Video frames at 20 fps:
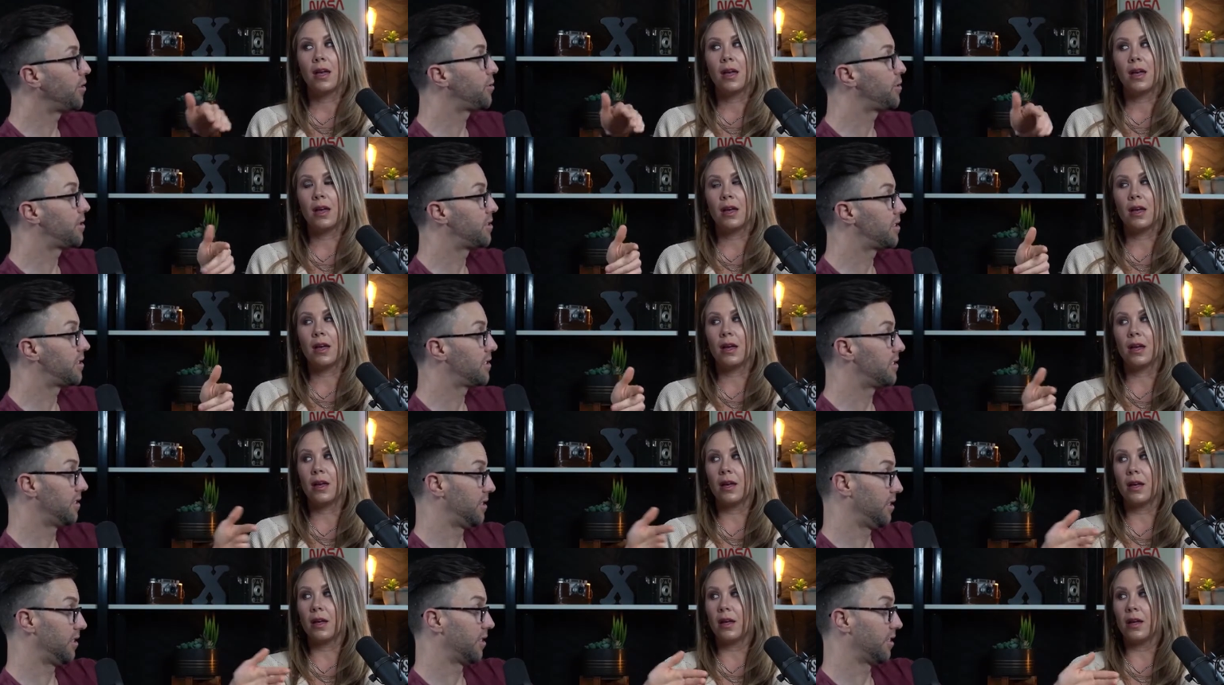Speaker 1: where you
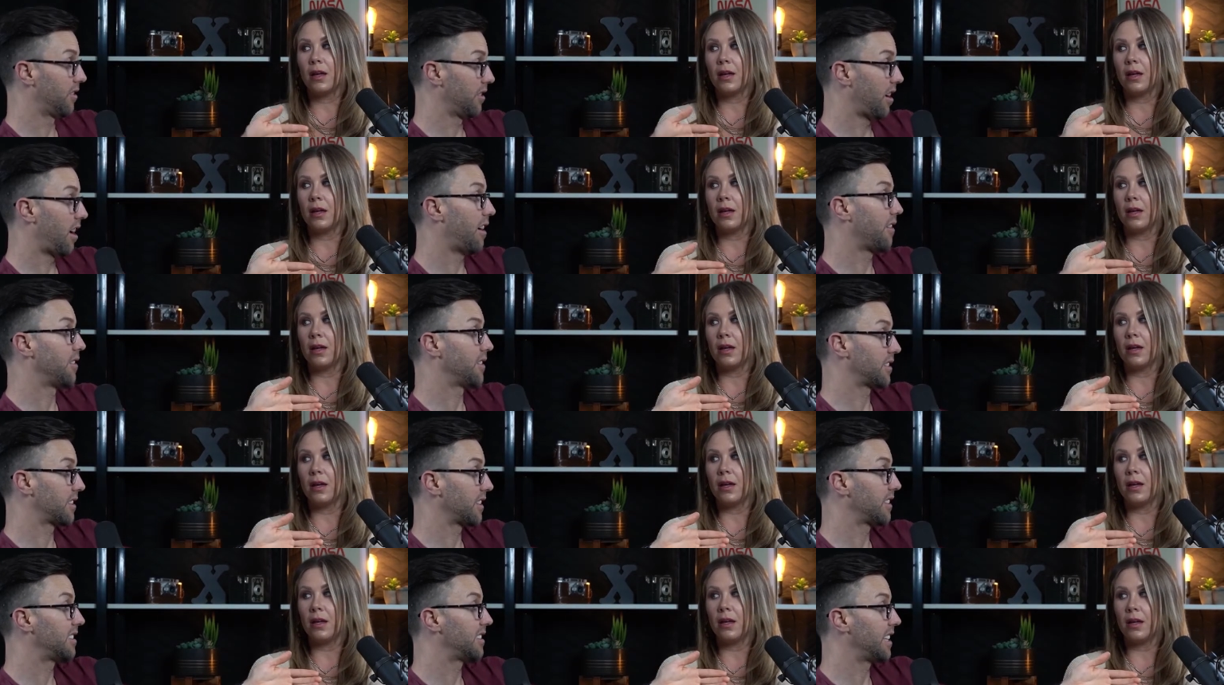you're
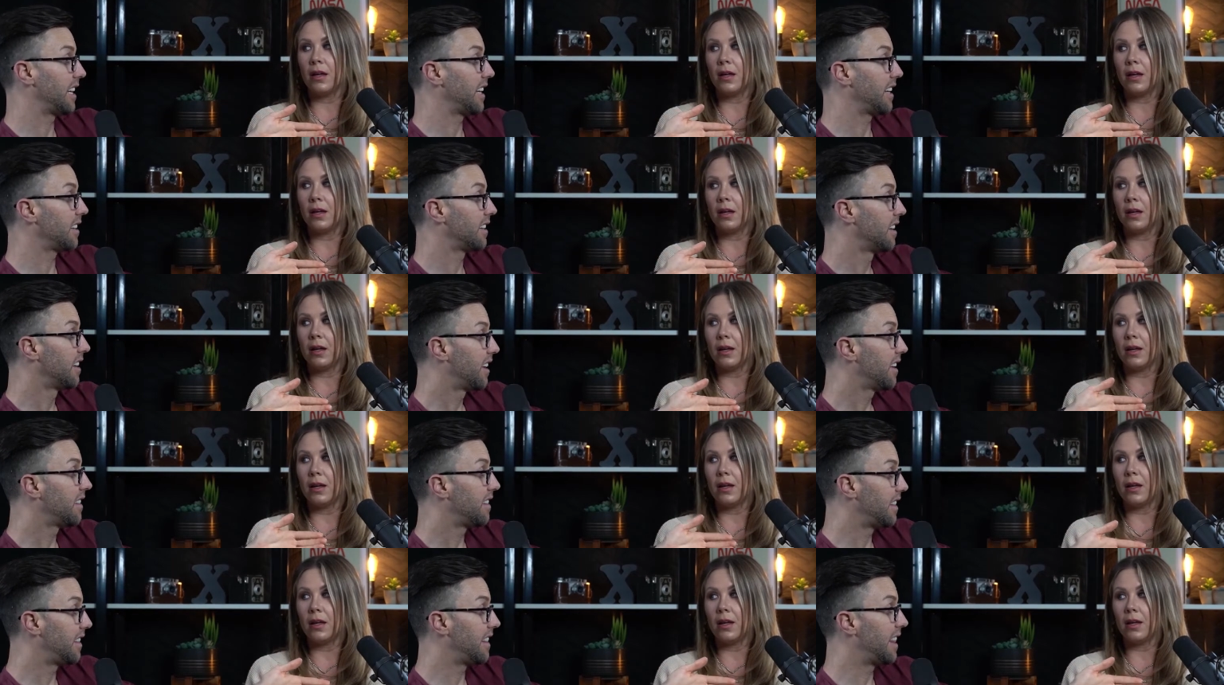obviously
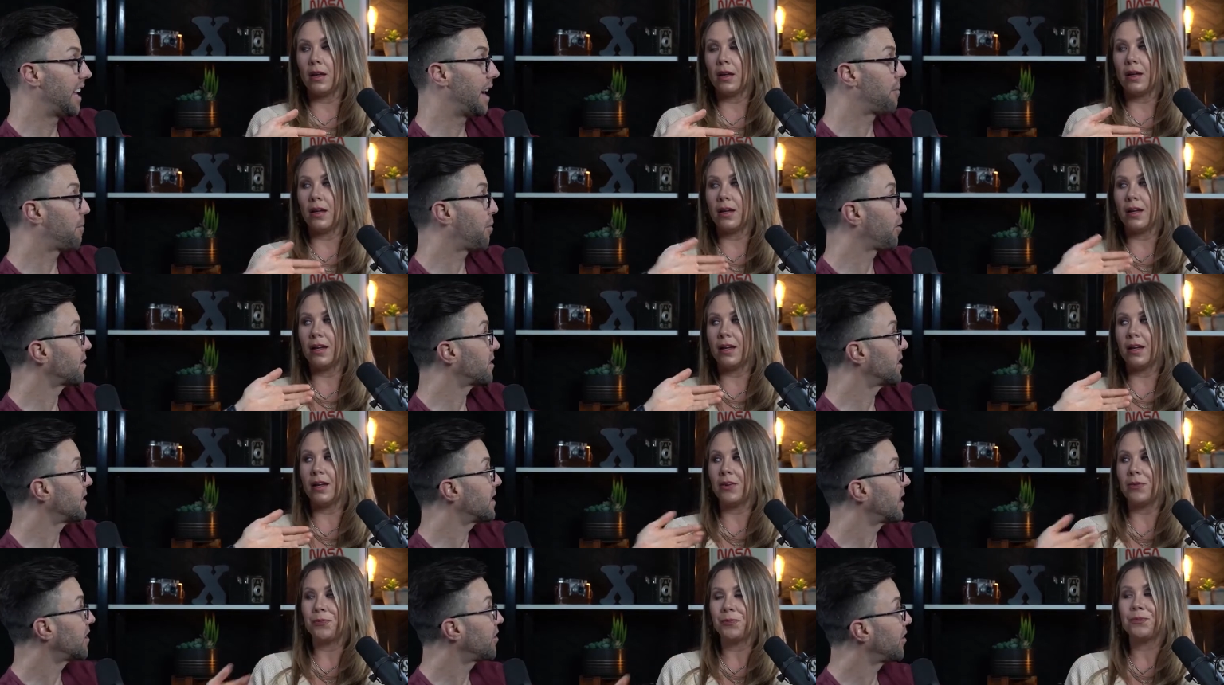seeing that
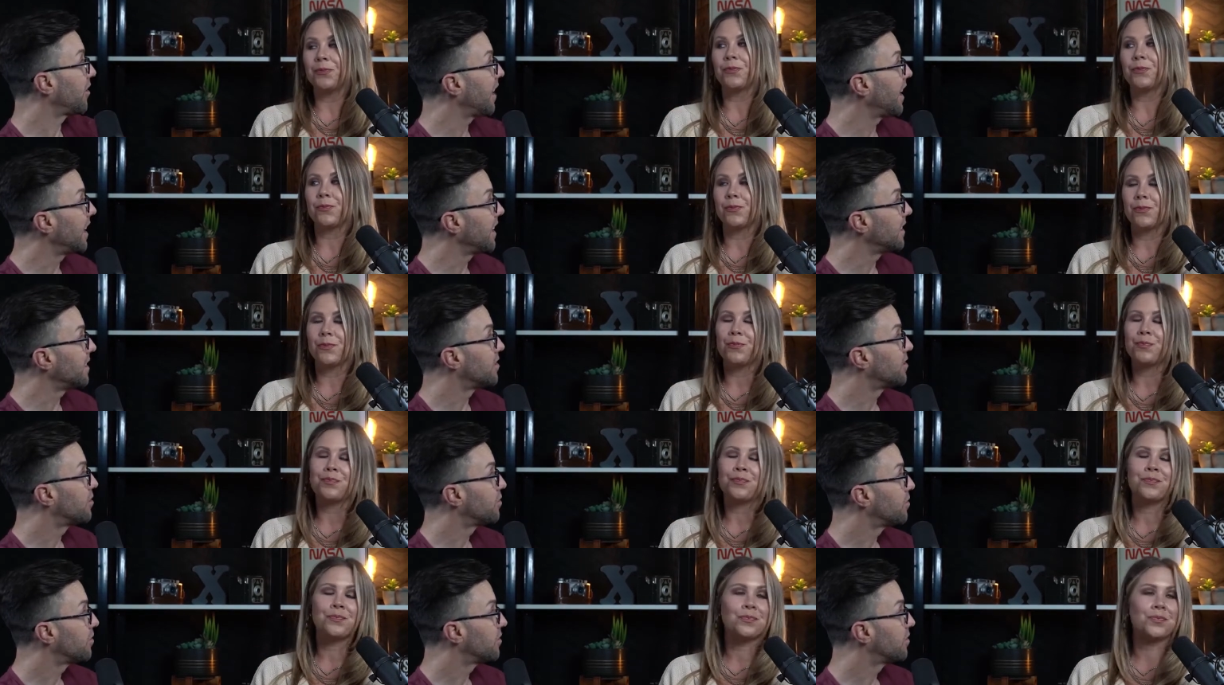person's
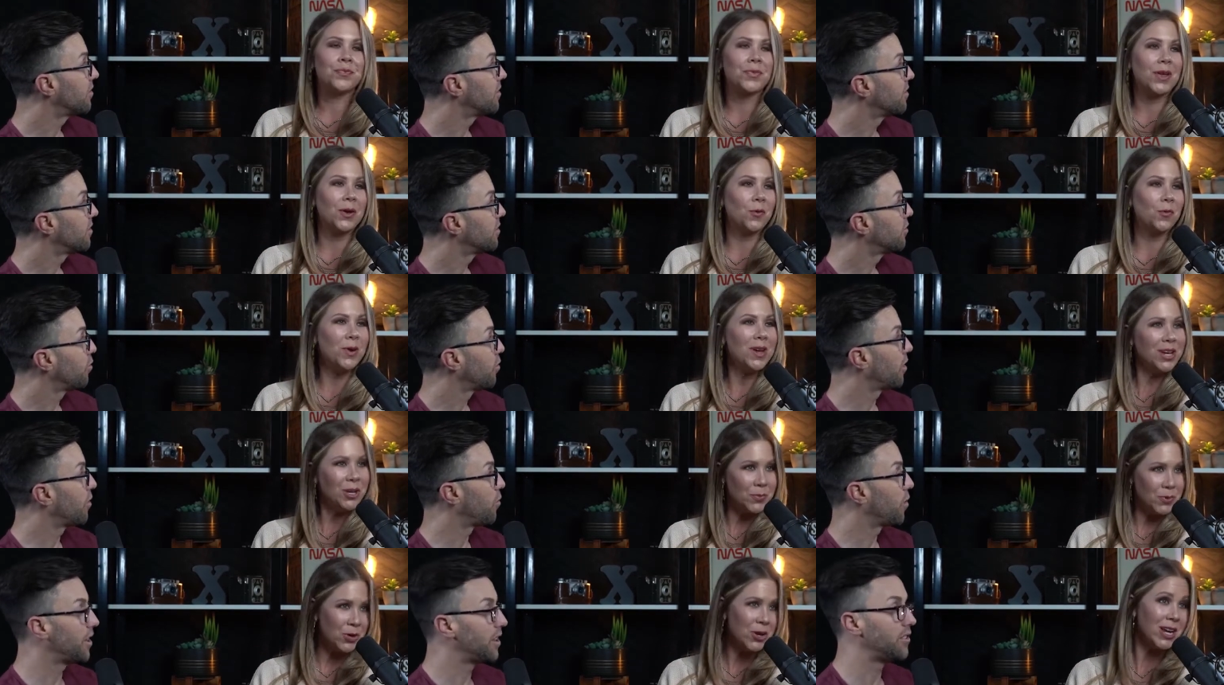underage?
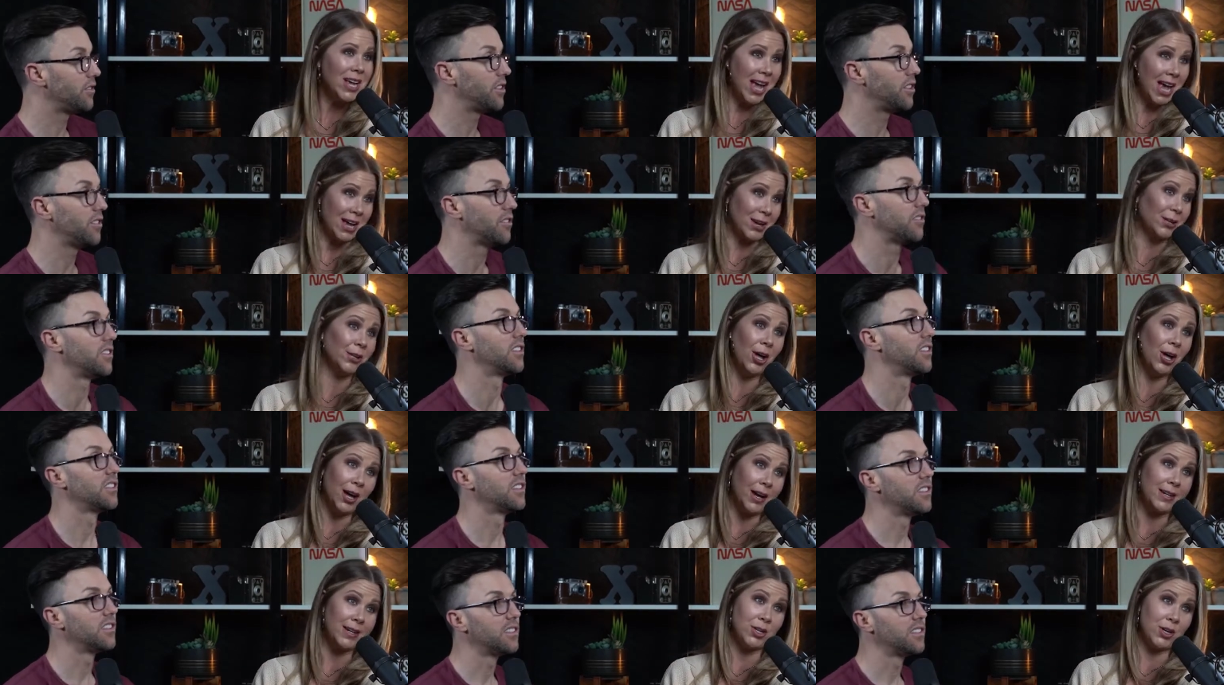We communicate
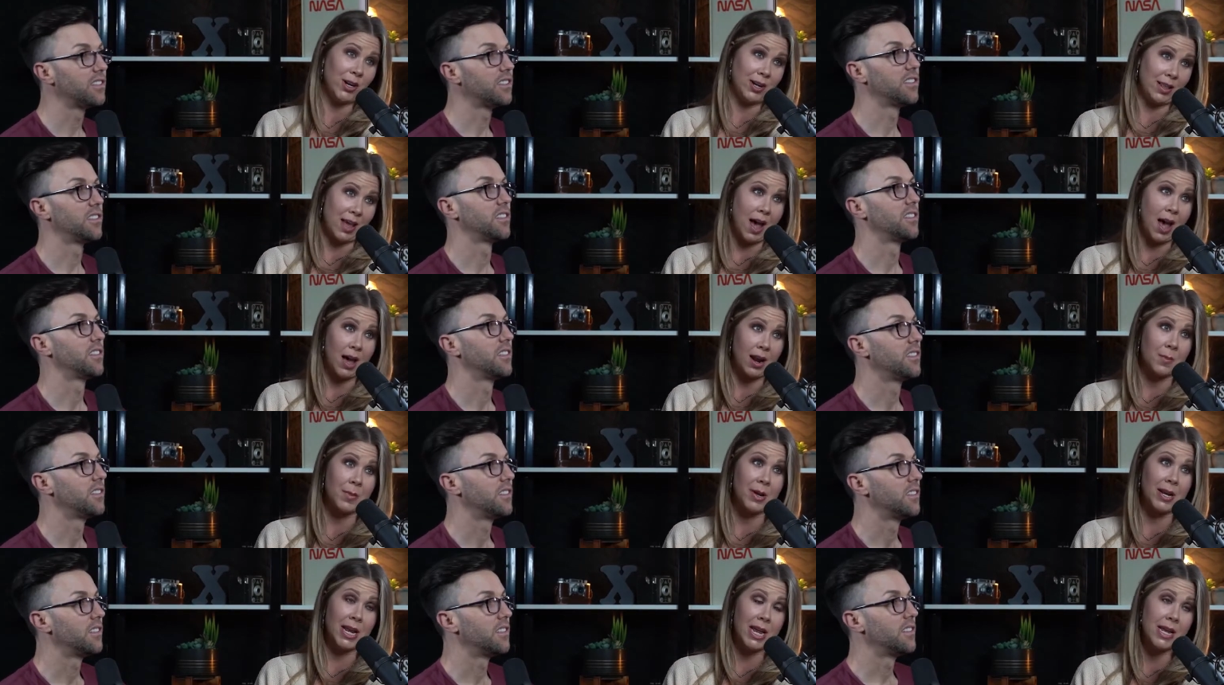a lot during
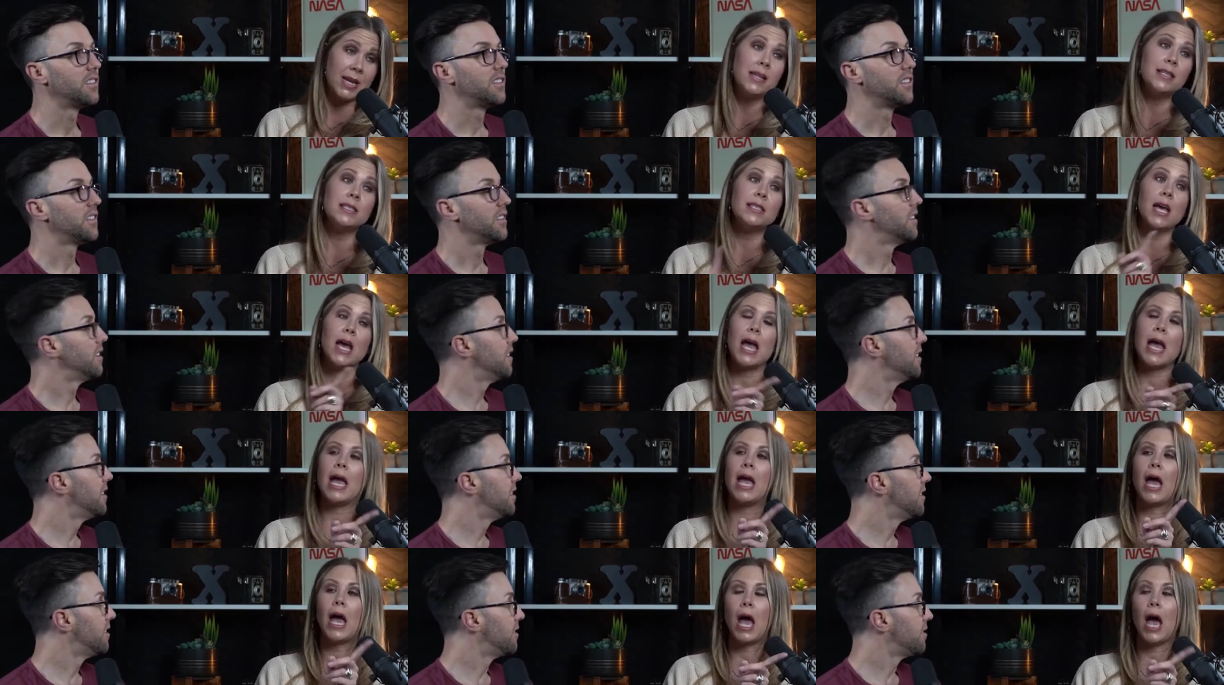mm-hmm. that.
Speaker 2: I mean, he's.
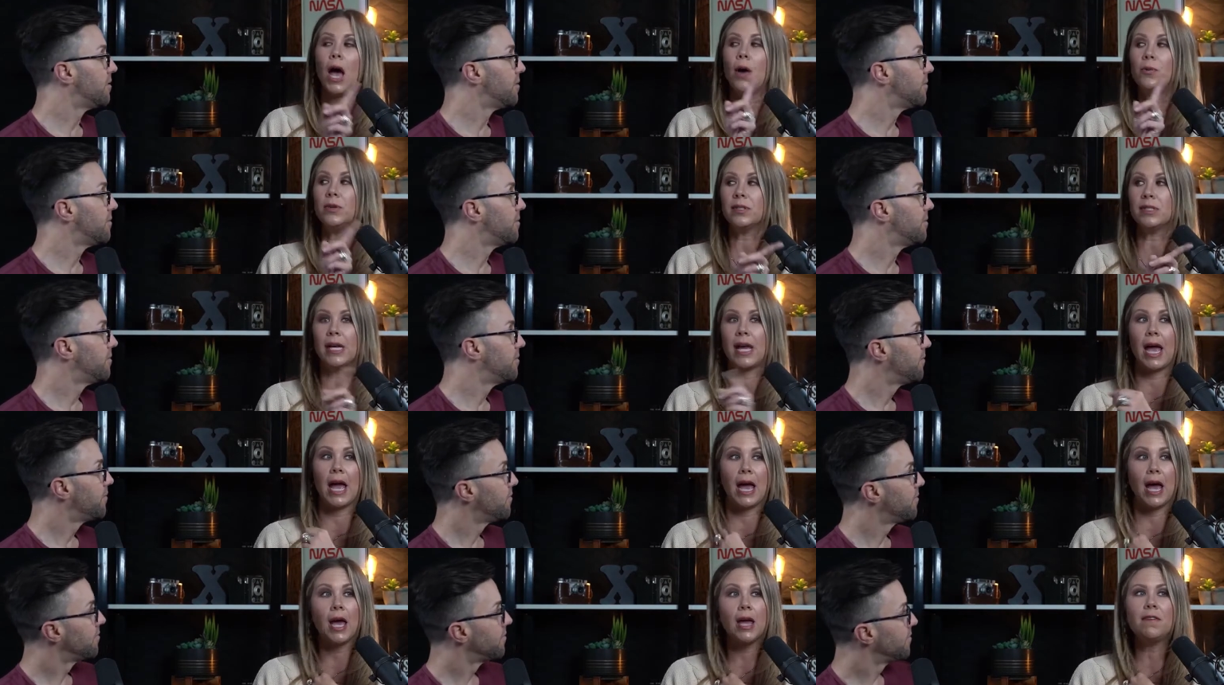I will
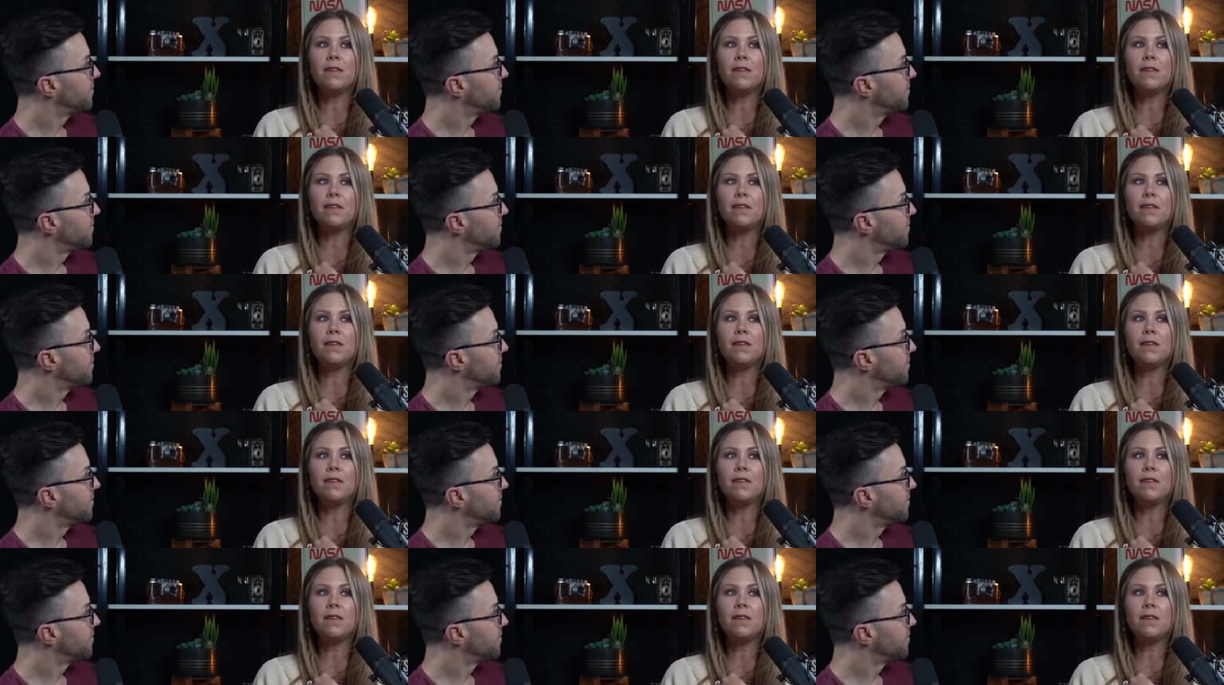say,